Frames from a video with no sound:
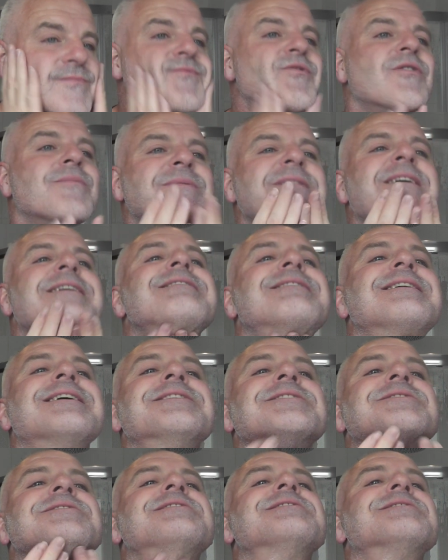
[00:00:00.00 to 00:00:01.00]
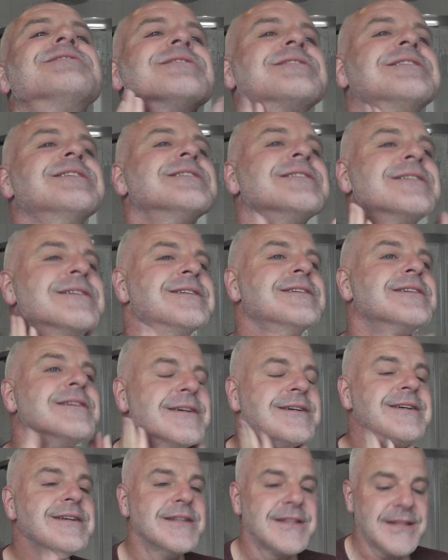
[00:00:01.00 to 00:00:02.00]
rubbed in nicely to the
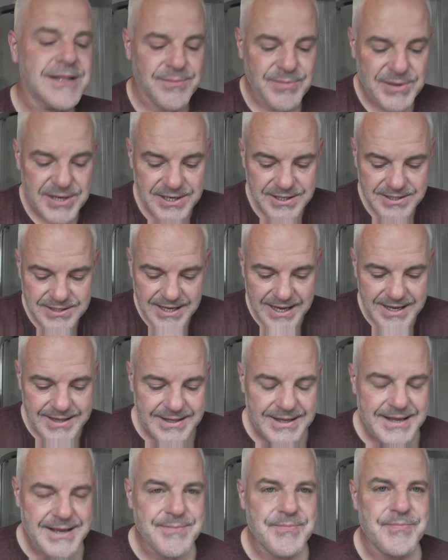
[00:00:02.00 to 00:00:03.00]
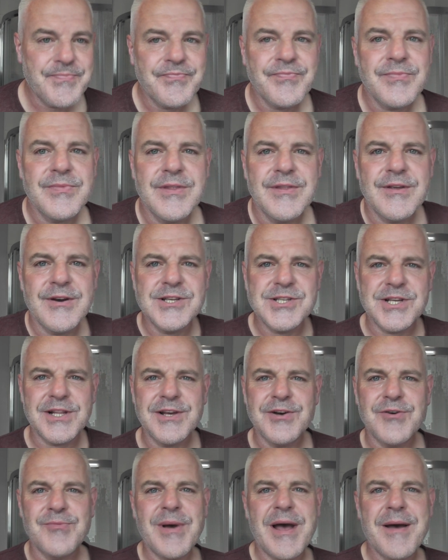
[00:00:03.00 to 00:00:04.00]
beard, and there is a
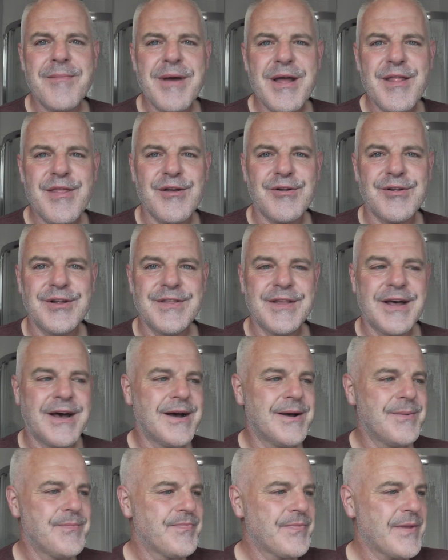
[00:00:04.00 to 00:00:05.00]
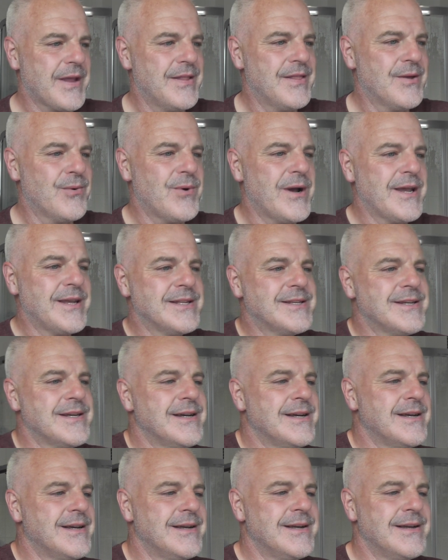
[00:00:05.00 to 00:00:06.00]
little bit of menthol in that, in the white,
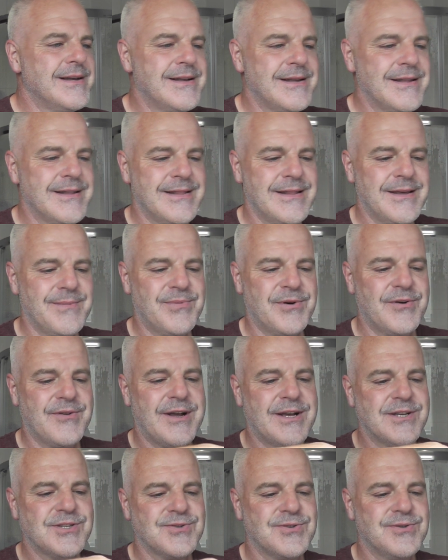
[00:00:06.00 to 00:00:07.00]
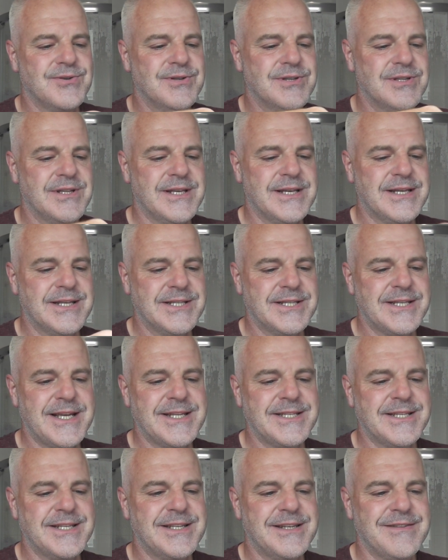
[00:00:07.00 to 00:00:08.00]
the Proraso
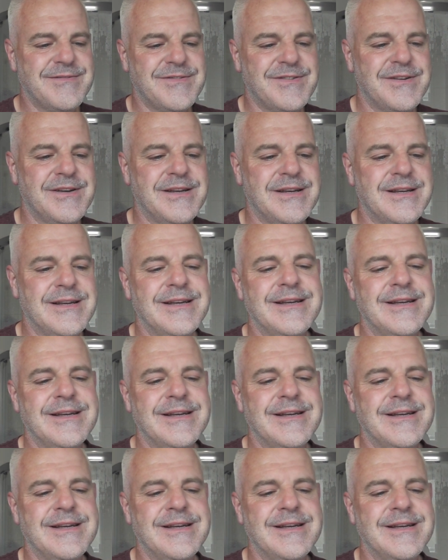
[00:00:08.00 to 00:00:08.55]
sensitive.